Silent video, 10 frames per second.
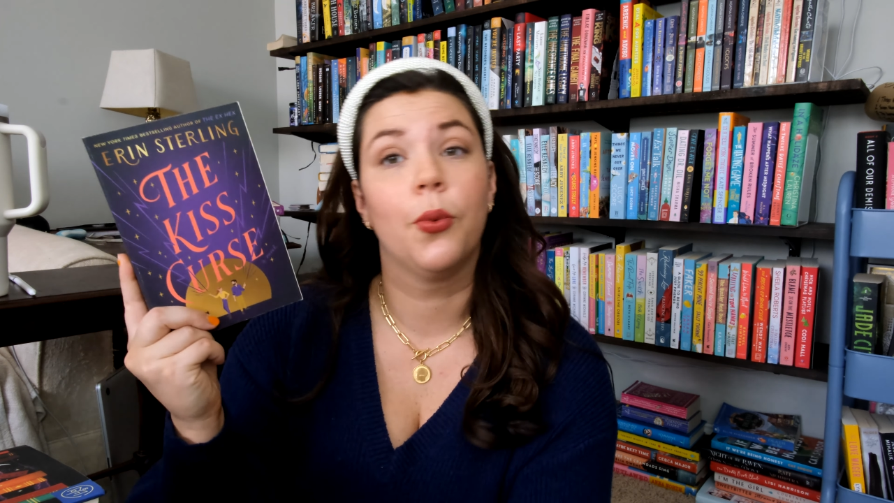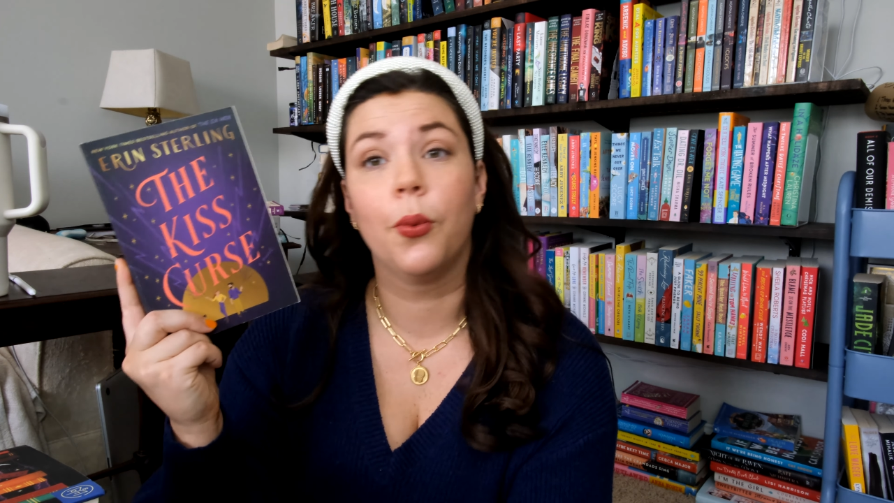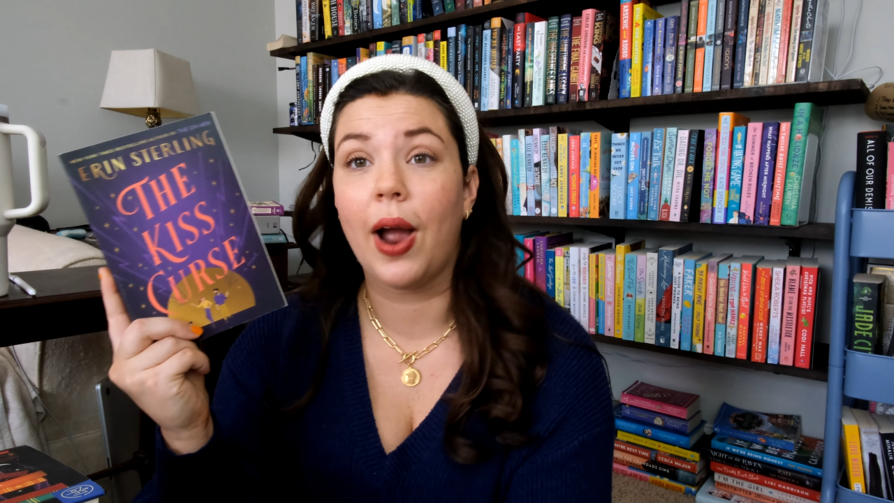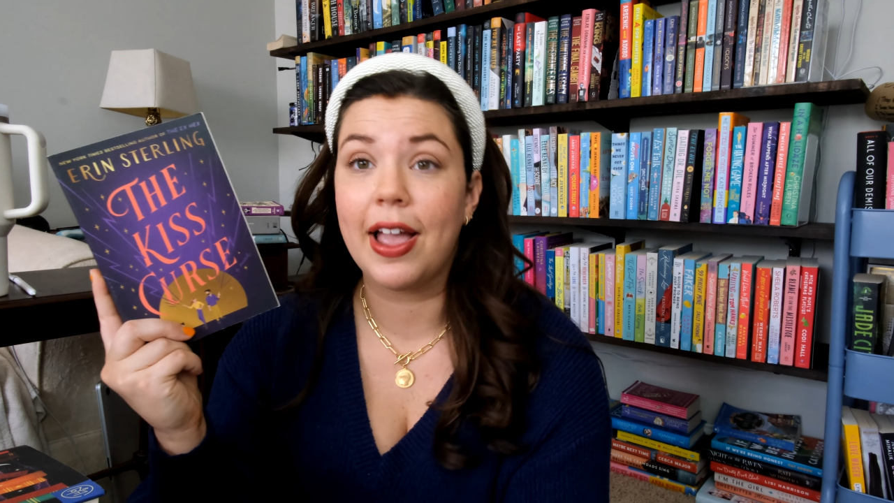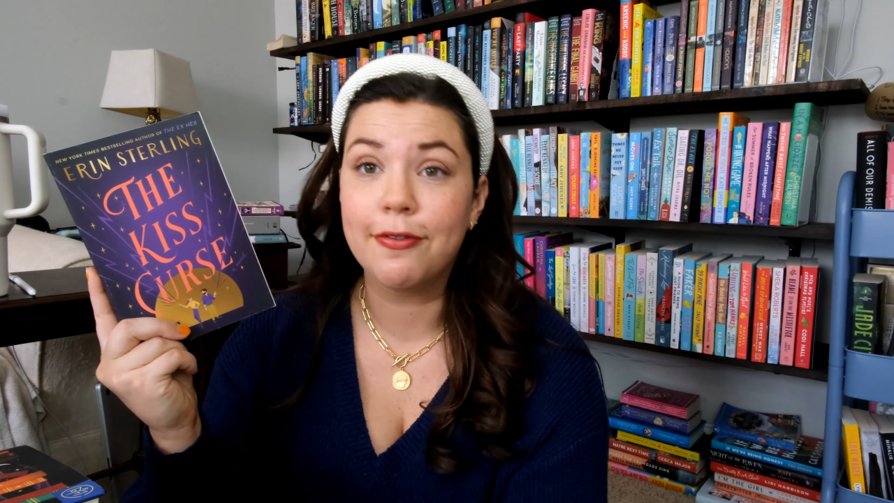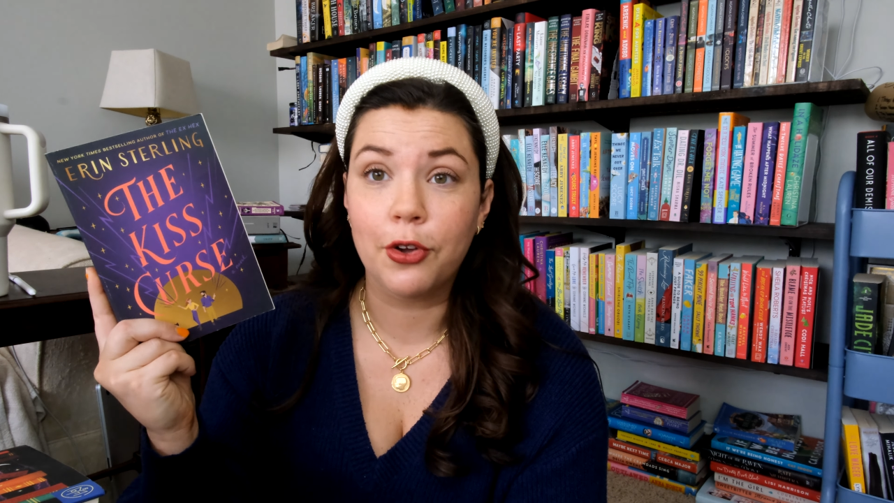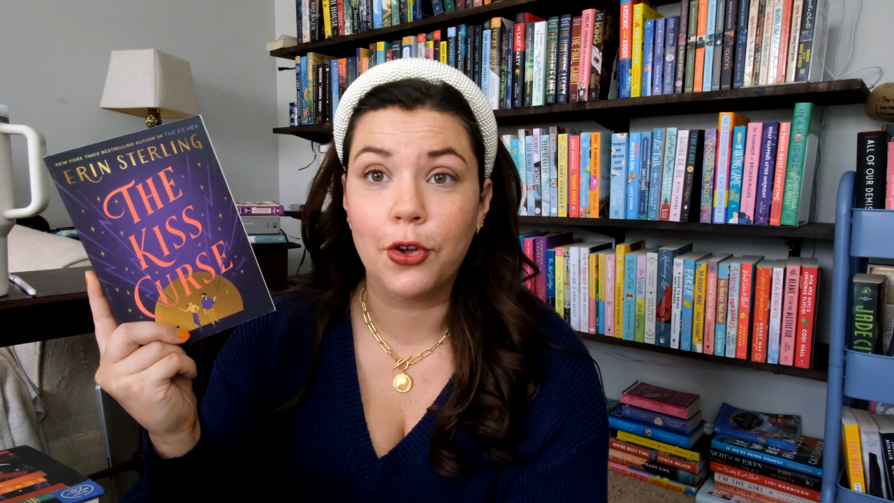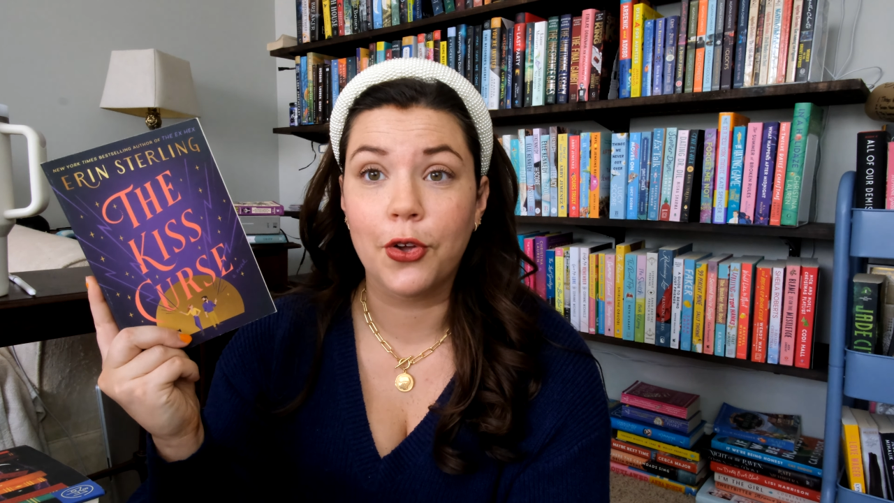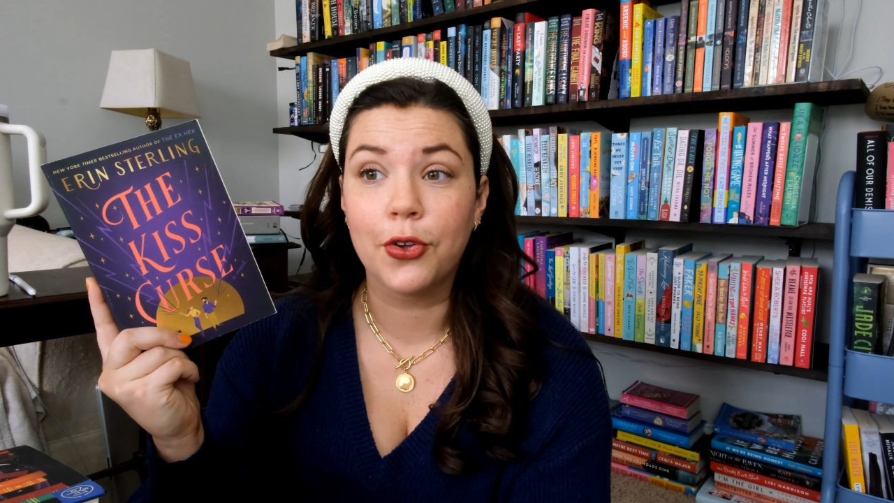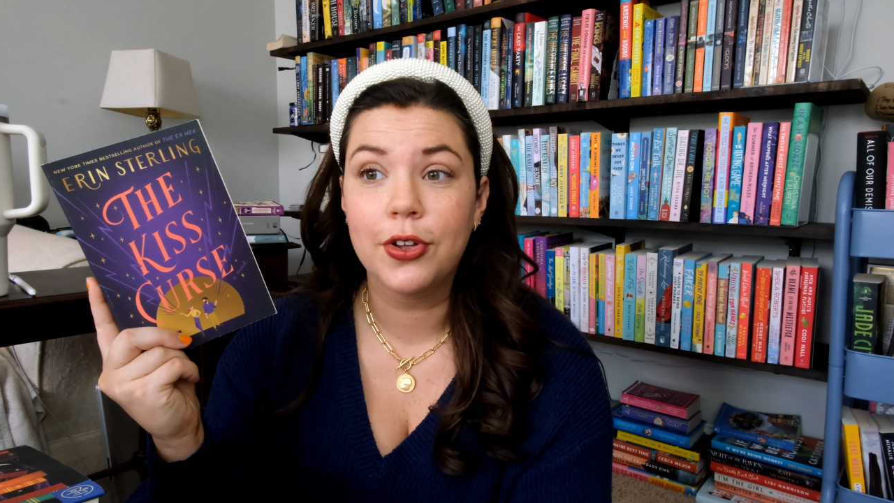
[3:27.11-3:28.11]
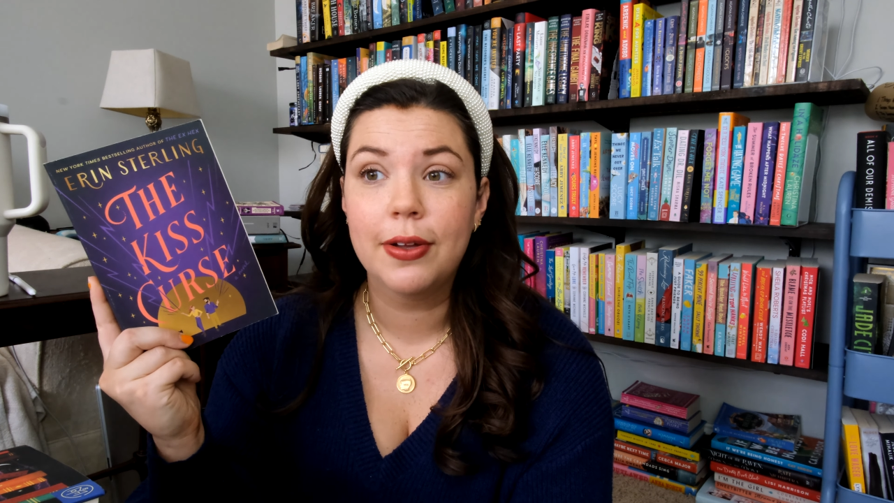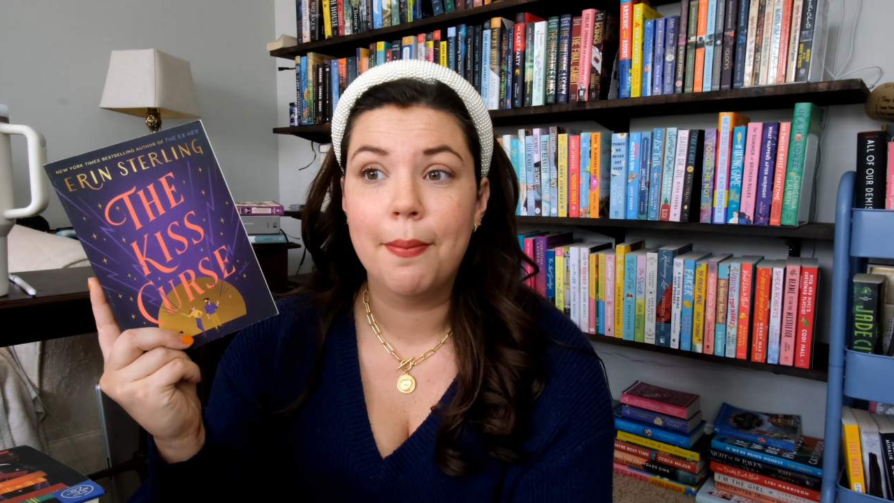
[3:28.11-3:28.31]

rival